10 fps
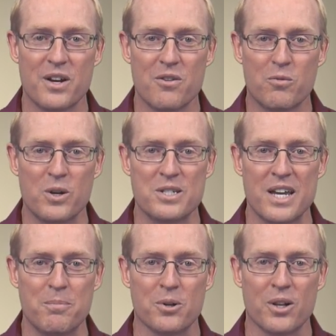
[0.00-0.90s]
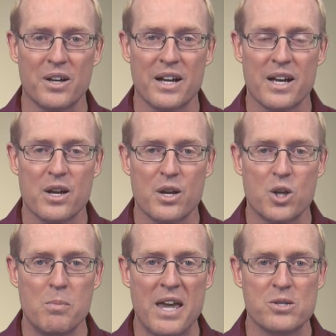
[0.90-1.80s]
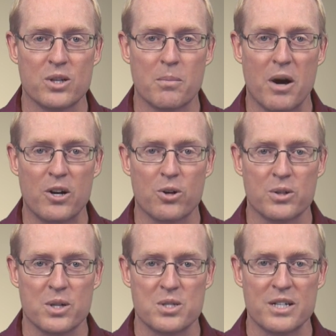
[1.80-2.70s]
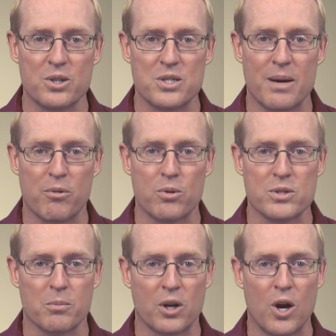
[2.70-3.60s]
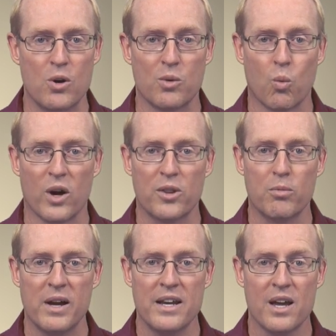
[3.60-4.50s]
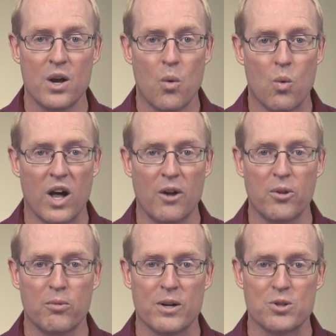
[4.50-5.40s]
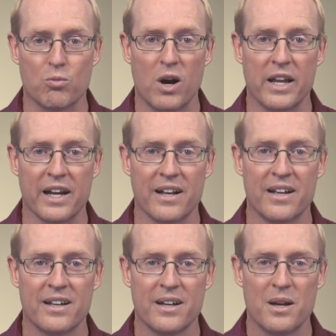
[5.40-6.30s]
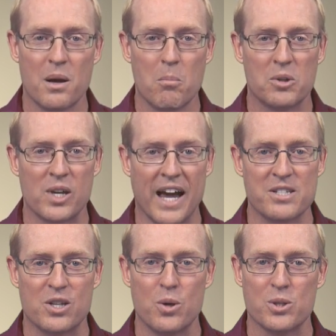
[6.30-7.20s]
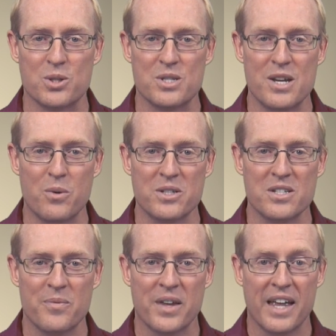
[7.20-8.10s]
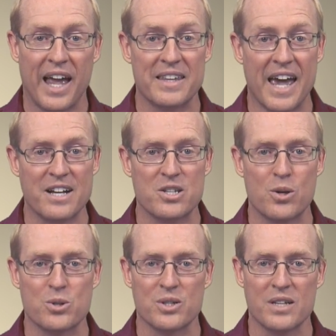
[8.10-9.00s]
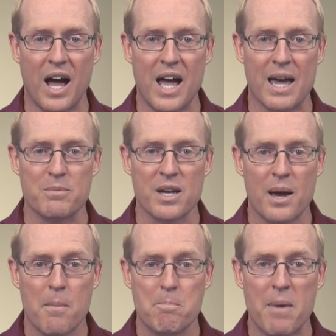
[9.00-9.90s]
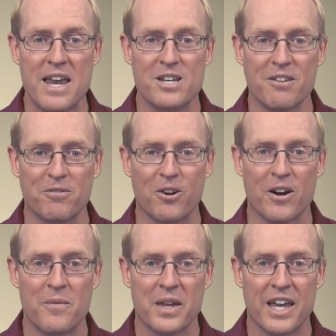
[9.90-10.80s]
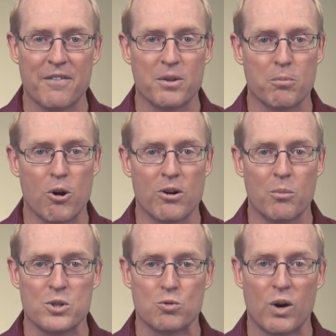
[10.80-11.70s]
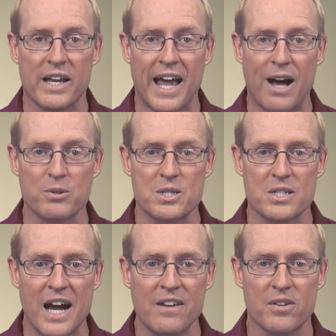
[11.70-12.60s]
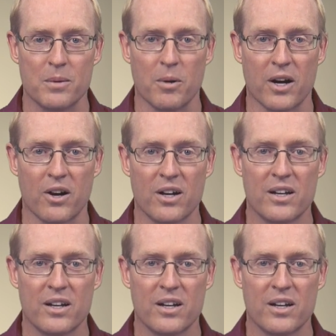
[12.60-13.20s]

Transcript: For example, you may use a debugger to single step through some code in one thread while other threads are running, but the execution sequence and the execution times may differ if the program was running outside of the debugger.